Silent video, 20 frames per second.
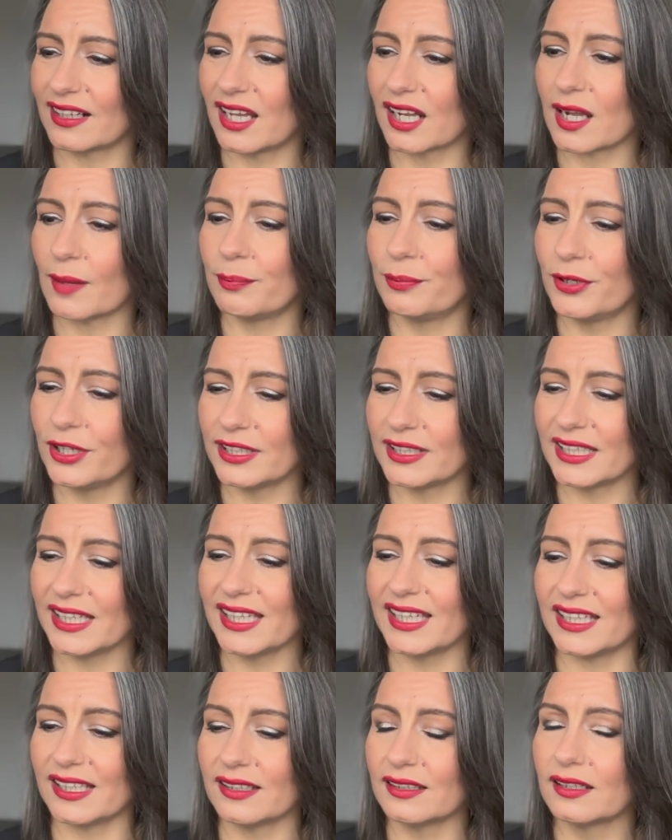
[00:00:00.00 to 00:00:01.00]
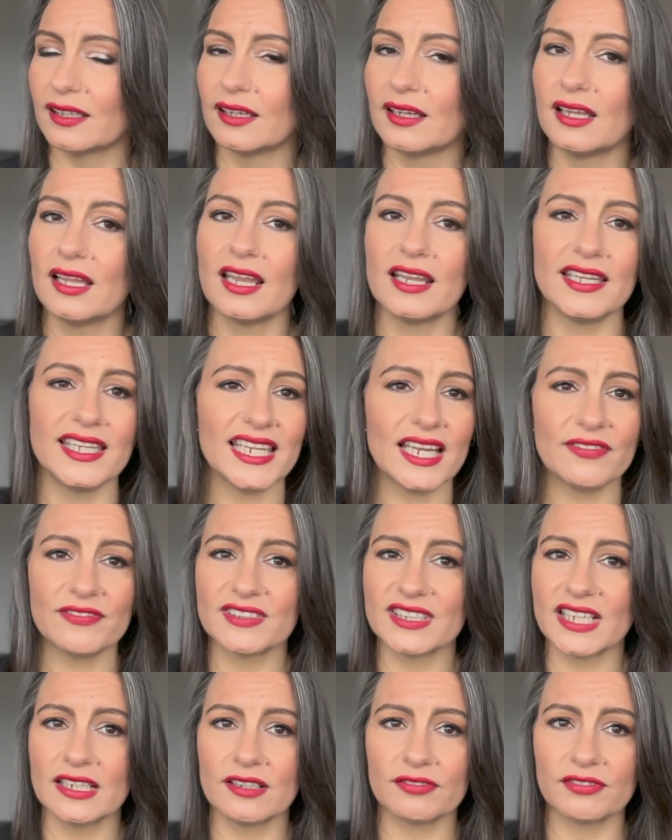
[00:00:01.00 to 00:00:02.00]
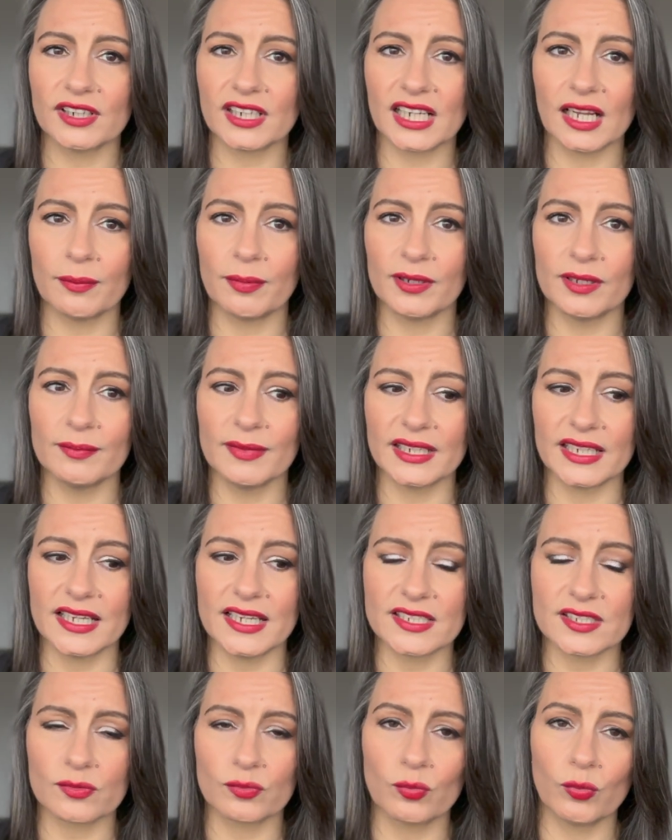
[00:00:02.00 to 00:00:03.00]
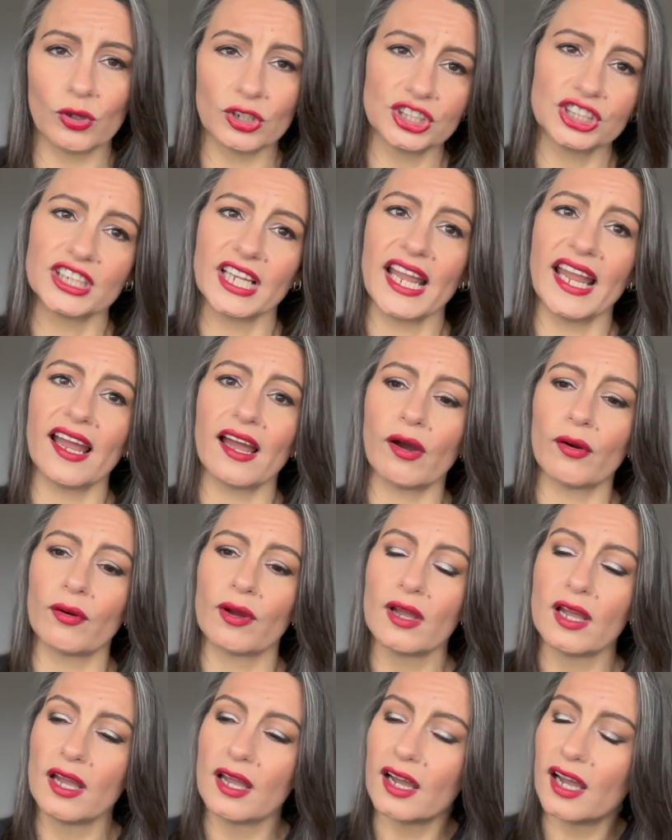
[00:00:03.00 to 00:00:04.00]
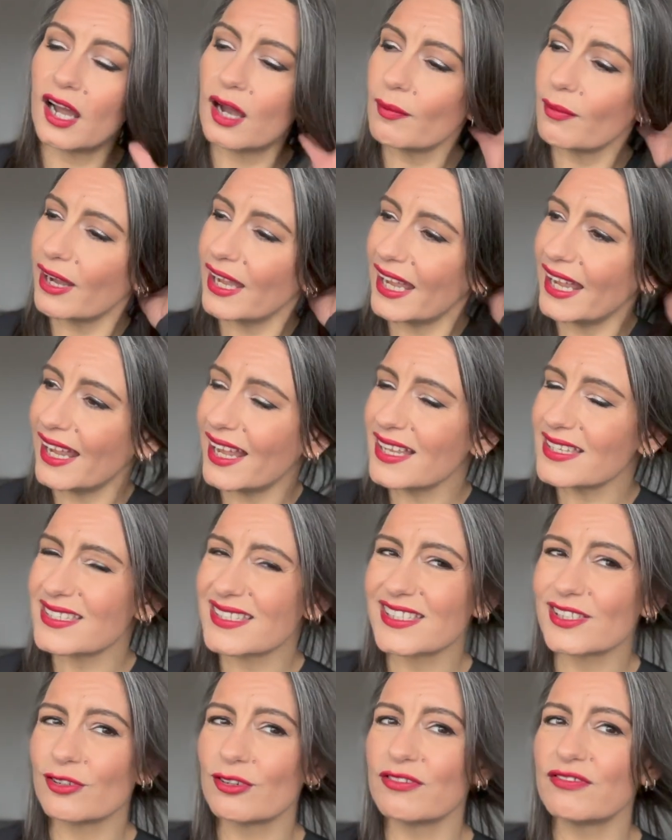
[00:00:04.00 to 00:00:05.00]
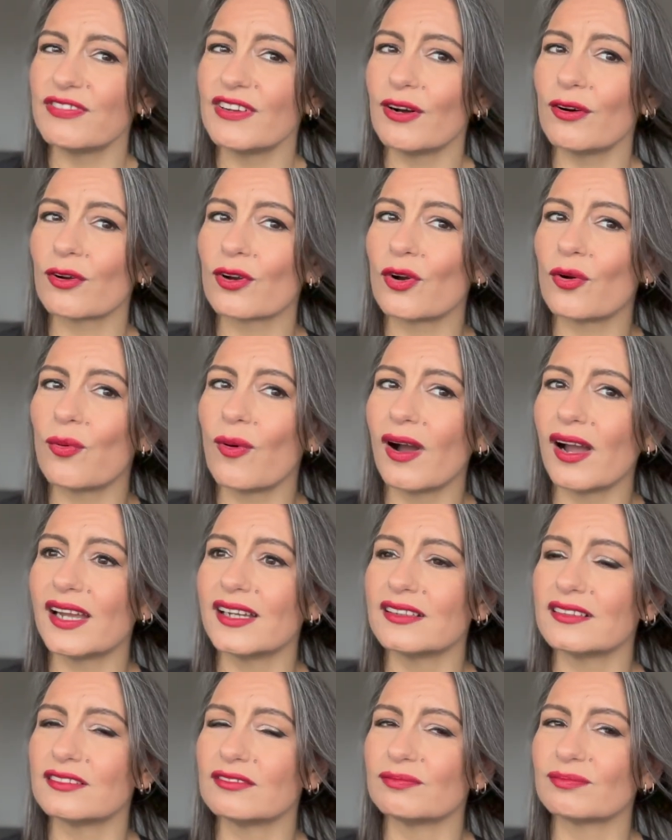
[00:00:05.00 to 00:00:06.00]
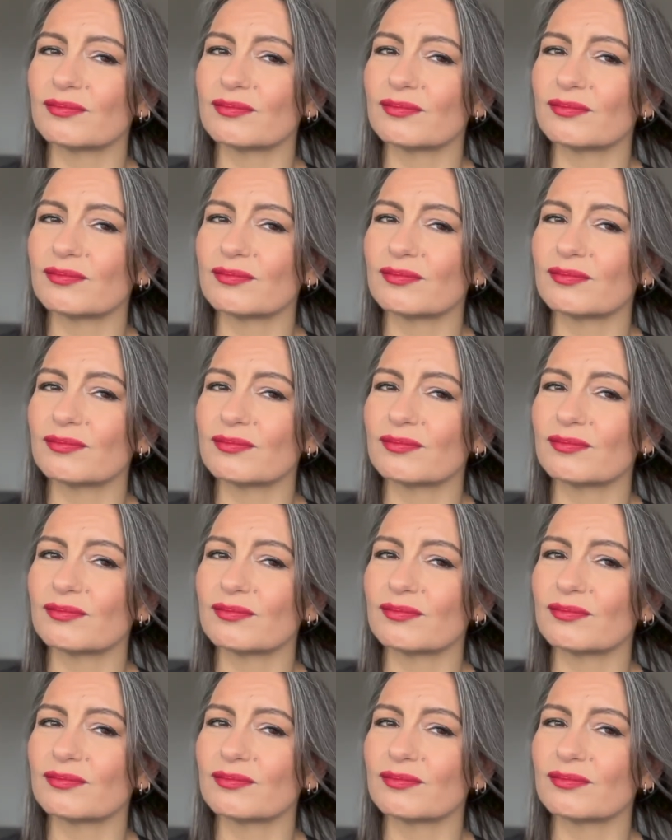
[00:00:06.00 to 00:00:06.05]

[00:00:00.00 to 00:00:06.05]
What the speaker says: Like, I put it in, left it in for a couple of minutes, washed it out, and my hair still felt quite